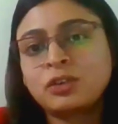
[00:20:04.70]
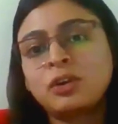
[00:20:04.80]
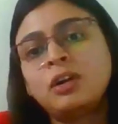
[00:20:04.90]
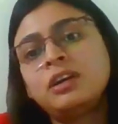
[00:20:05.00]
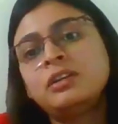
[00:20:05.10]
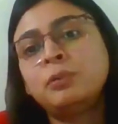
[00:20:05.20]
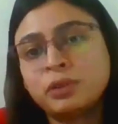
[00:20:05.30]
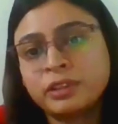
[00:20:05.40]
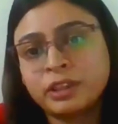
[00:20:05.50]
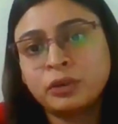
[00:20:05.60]
is called
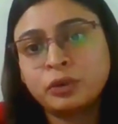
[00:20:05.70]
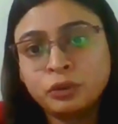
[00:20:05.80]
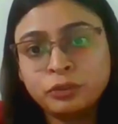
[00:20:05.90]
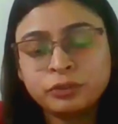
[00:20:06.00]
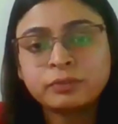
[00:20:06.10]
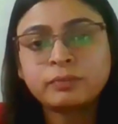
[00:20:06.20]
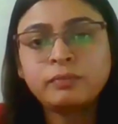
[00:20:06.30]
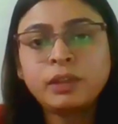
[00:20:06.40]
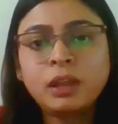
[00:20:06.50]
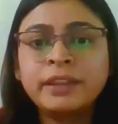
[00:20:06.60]
Bolte Group.
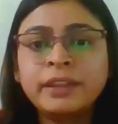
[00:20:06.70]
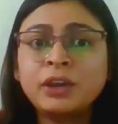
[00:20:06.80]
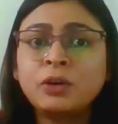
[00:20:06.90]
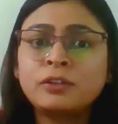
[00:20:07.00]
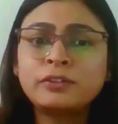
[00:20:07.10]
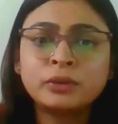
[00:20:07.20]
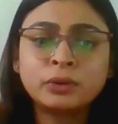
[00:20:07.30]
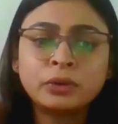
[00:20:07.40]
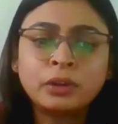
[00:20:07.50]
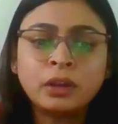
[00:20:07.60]
They
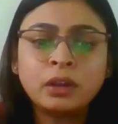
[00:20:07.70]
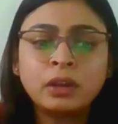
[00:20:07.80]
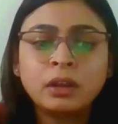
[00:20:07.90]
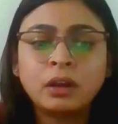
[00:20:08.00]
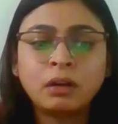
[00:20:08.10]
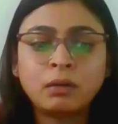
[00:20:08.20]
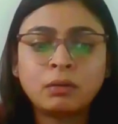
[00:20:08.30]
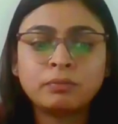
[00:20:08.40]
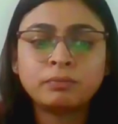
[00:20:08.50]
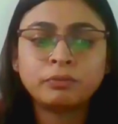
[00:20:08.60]
also
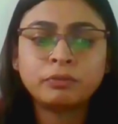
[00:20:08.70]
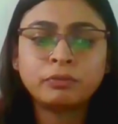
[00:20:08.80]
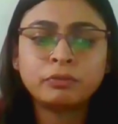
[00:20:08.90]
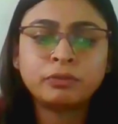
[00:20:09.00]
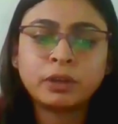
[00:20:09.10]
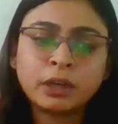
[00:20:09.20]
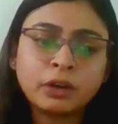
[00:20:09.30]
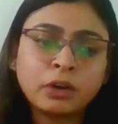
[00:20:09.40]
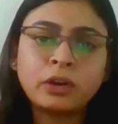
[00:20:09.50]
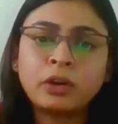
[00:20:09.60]
um,
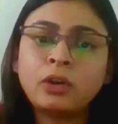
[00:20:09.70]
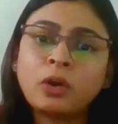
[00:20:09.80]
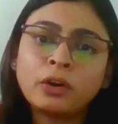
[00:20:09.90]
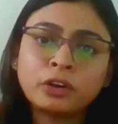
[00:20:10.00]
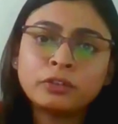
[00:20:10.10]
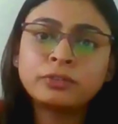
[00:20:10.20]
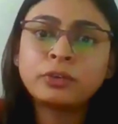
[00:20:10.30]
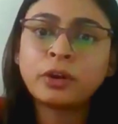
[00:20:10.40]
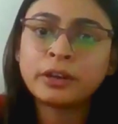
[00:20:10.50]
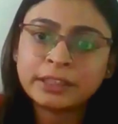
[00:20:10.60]
work on a lot of
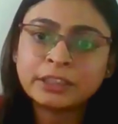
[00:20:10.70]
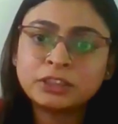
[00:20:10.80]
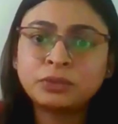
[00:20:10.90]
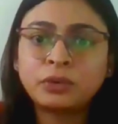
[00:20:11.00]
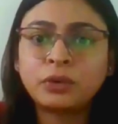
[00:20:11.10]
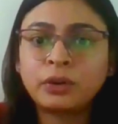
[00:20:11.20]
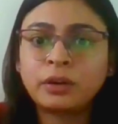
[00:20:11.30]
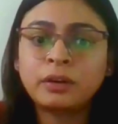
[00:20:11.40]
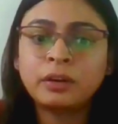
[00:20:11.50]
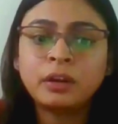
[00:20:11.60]
content
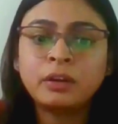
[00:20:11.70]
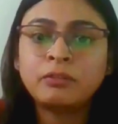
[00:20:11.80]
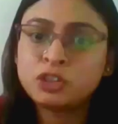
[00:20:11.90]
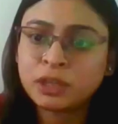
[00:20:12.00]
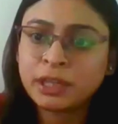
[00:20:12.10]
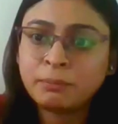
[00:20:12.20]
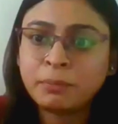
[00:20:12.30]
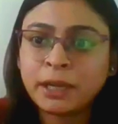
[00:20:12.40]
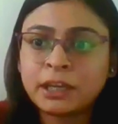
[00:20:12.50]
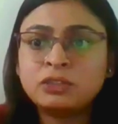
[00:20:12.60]
for visually
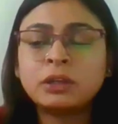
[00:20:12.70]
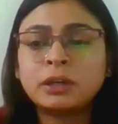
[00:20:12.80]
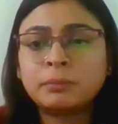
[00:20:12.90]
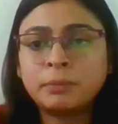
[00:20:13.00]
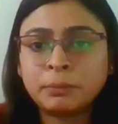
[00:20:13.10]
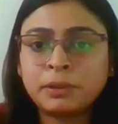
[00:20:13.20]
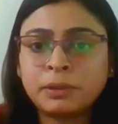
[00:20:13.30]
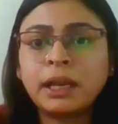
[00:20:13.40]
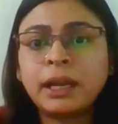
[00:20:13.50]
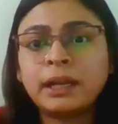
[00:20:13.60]
impaired
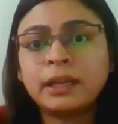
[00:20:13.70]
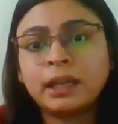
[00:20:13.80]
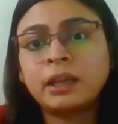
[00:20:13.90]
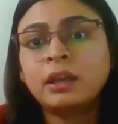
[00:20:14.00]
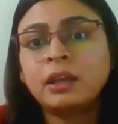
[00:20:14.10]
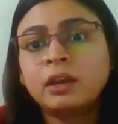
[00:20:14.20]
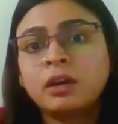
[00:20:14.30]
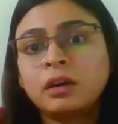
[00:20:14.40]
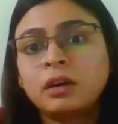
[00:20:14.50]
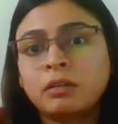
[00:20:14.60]
people, and they
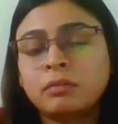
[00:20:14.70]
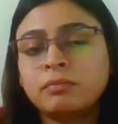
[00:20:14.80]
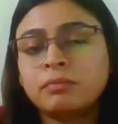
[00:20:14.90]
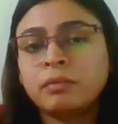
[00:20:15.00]
uh,